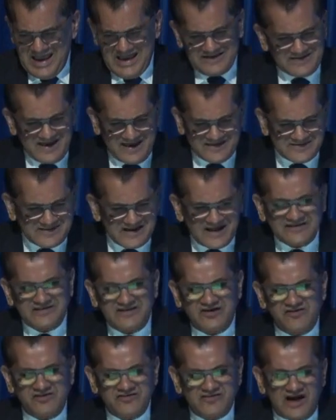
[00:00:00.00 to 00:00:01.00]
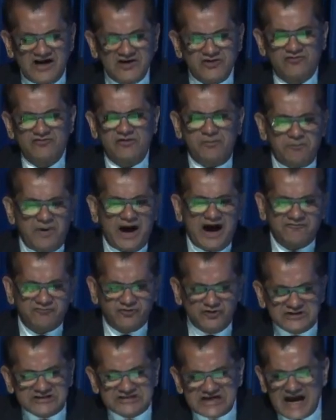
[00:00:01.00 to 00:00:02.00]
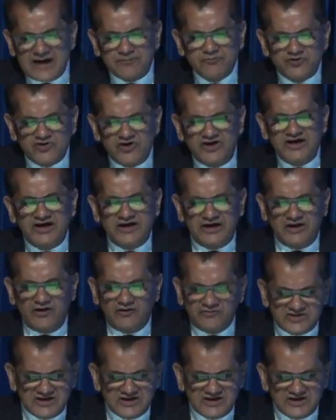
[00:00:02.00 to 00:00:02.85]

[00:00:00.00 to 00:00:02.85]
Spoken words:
As I said, the result of the powerful jam trinity of